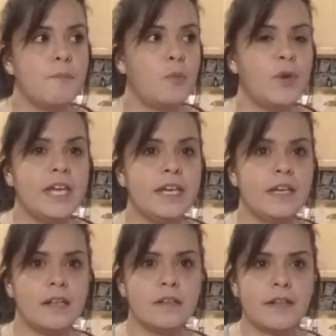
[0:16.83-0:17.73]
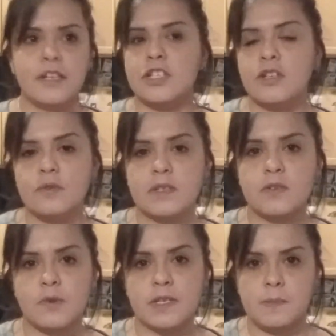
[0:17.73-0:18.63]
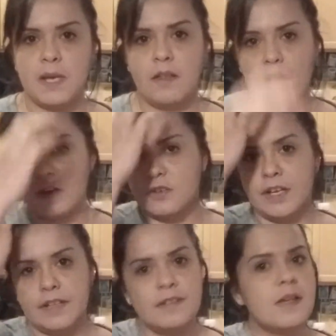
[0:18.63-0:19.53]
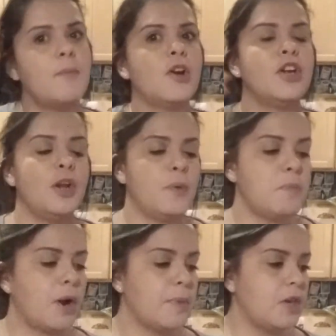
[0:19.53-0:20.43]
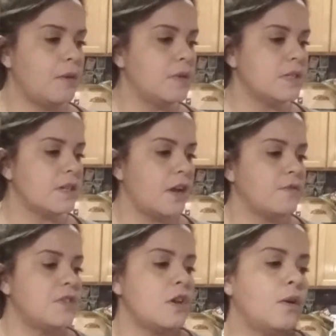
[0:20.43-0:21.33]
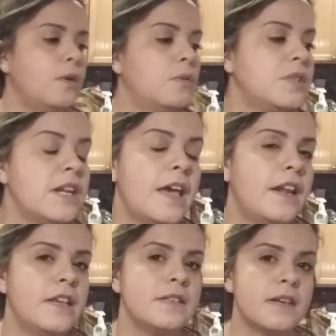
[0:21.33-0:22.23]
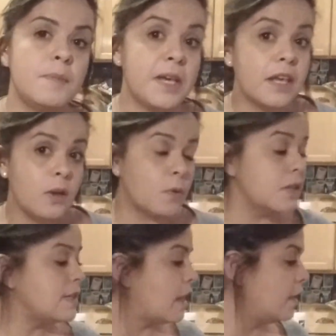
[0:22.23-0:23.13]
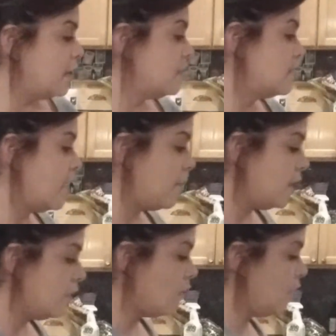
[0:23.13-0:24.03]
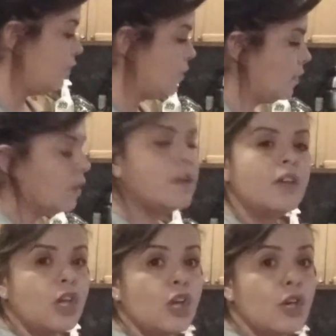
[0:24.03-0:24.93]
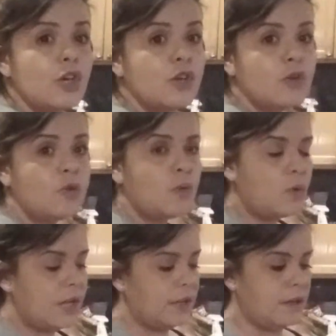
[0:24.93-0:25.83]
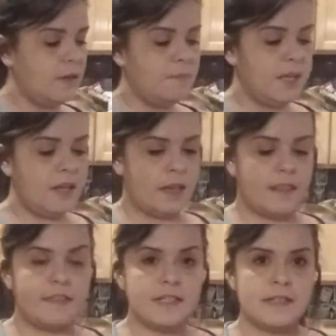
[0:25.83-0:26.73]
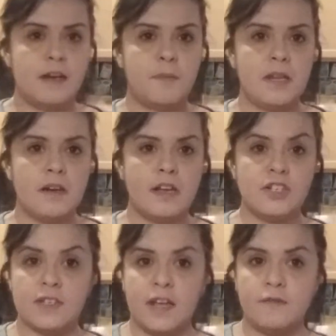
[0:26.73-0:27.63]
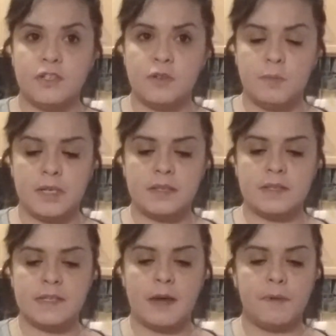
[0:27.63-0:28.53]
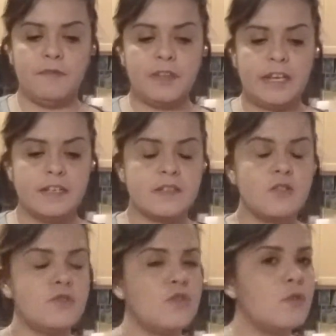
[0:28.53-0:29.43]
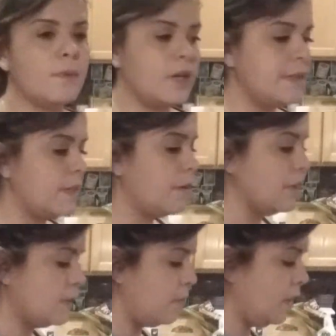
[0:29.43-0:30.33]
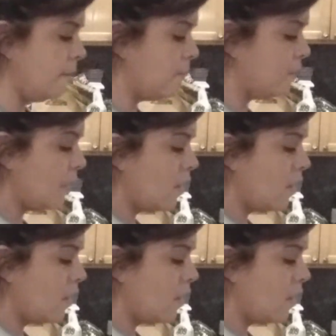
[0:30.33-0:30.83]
We like to use this recipe a lot during summer, you know, we barbecue and stuff. So tonight is going to be quinoa salad and salmon. I'll give you a quick peek at the salmon. I just have 2 big salmon fillets. Super easy recipe.